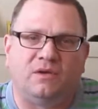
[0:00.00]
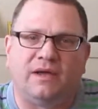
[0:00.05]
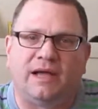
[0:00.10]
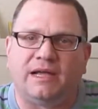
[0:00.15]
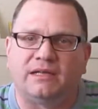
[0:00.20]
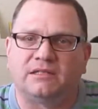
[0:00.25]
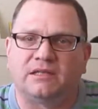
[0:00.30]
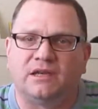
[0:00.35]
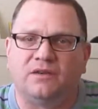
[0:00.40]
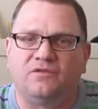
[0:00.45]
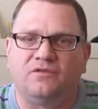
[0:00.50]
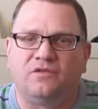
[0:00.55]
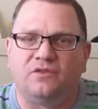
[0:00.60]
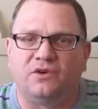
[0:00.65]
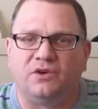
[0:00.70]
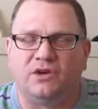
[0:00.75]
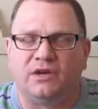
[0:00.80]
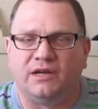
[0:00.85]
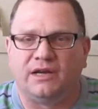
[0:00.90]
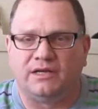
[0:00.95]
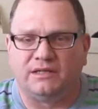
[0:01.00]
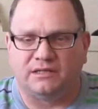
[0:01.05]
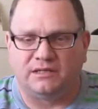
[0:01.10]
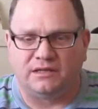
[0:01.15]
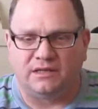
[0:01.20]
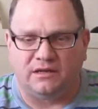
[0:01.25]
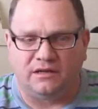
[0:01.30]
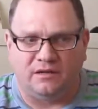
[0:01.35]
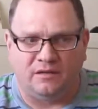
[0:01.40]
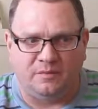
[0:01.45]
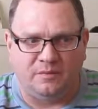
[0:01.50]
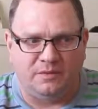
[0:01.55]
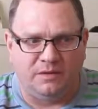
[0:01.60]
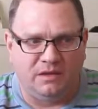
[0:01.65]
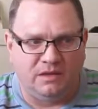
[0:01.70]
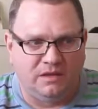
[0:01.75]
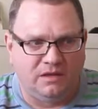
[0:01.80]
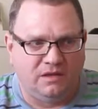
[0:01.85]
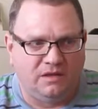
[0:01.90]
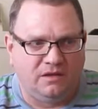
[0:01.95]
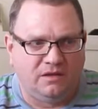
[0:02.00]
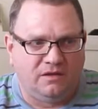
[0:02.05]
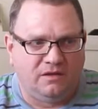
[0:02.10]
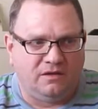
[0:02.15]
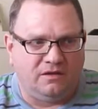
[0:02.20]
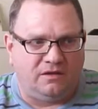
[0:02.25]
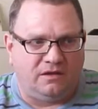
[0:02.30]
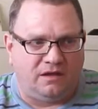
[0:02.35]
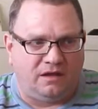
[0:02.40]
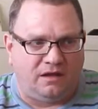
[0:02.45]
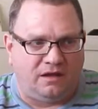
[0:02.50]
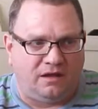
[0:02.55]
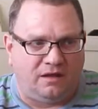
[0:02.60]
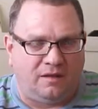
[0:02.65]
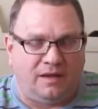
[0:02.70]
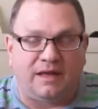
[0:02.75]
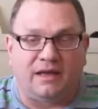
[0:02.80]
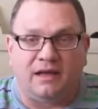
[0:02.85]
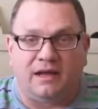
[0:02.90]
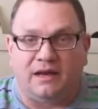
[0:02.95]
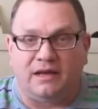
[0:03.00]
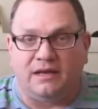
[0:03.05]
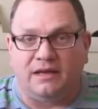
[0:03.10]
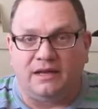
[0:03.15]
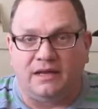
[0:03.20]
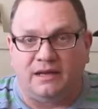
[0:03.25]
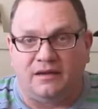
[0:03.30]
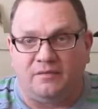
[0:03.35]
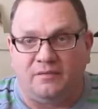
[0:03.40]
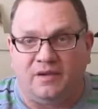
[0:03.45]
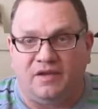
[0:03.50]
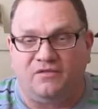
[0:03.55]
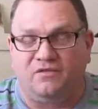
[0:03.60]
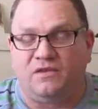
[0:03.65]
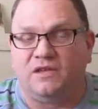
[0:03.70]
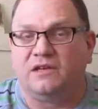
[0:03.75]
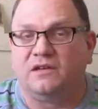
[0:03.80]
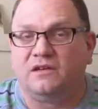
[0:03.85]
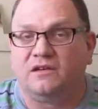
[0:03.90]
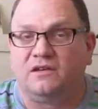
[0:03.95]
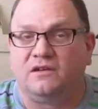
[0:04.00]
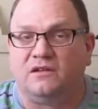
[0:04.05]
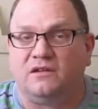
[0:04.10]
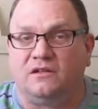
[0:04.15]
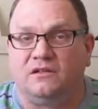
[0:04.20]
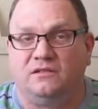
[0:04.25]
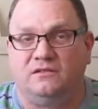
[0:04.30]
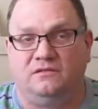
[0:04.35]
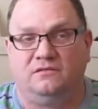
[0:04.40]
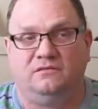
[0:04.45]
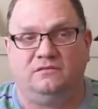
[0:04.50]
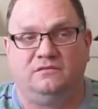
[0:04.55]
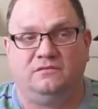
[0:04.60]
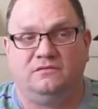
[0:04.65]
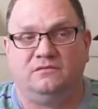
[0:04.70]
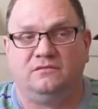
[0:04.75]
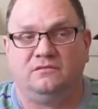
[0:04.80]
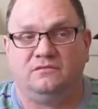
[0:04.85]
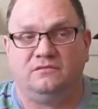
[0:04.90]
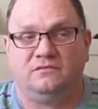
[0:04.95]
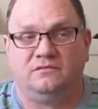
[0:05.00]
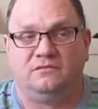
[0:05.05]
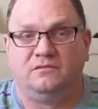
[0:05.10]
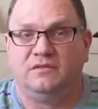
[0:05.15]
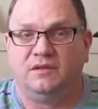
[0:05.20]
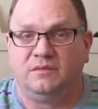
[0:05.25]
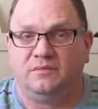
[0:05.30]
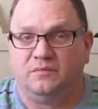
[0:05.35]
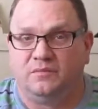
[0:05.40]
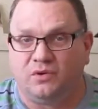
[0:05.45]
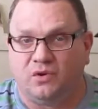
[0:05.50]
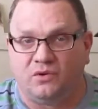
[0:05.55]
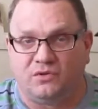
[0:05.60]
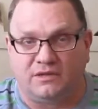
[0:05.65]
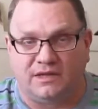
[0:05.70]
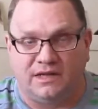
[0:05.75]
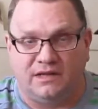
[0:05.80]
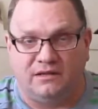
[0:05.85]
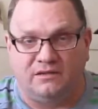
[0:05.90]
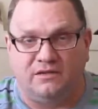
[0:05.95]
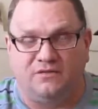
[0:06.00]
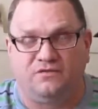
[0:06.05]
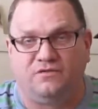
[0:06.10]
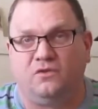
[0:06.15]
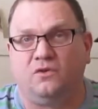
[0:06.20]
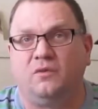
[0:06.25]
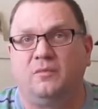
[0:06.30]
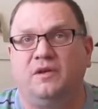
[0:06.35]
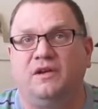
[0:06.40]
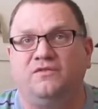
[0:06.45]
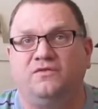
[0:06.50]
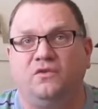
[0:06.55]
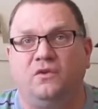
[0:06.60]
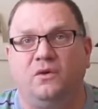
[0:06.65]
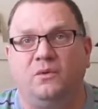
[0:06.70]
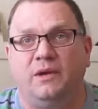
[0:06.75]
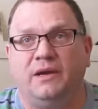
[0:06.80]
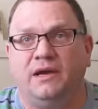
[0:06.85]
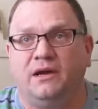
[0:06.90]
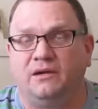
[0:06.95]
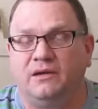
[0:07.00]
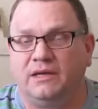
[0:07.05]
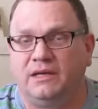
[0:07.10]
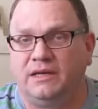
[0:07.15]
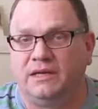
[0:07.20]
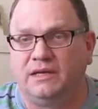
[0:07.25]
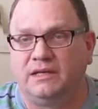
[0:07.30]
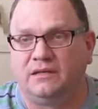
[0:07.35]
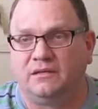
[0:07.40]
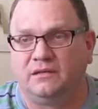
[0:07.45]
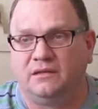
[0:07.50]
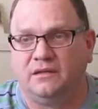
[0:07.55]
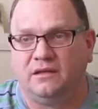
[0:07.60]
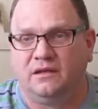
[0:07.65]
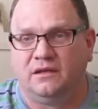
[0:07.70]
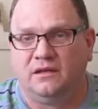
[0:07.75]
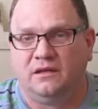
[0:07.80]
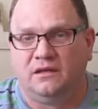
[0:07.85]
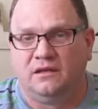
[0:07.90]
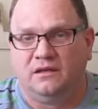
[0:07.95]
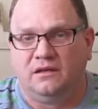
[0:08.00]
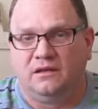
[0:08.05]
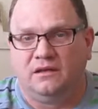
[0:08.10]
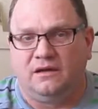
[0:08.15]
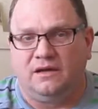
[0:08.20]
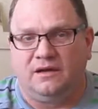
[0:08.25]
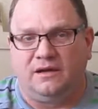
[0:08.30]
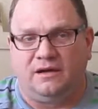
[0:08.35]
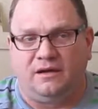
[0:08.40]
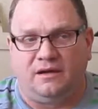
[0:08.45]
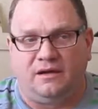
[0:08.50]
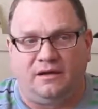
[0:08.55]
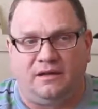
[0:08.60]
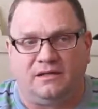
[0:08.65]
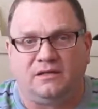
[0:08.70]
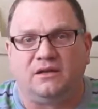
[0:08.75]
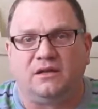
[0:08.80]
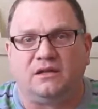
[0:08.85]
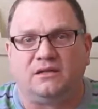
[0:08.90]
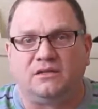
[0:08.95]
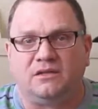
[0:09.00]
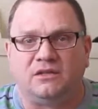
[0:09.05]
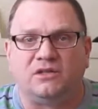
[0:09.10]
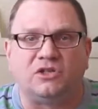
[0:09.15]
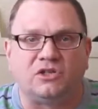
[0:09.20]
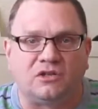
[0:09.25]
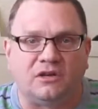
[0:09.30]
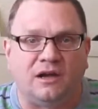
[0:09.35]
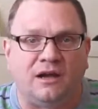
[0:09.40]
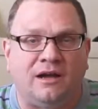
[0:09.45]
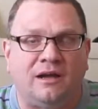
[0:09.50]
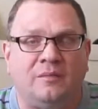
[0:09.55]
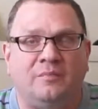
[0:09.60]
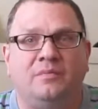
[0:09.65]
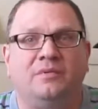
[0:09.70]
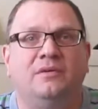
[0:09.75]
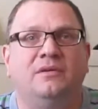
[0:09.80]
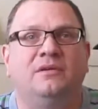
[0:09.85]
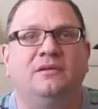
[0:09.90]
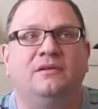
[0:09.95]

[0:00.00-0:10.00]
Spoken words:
asking for your guys' help, I got hit. My vehicle, it broke down. The 4x4 went out in it. I took it to the shop.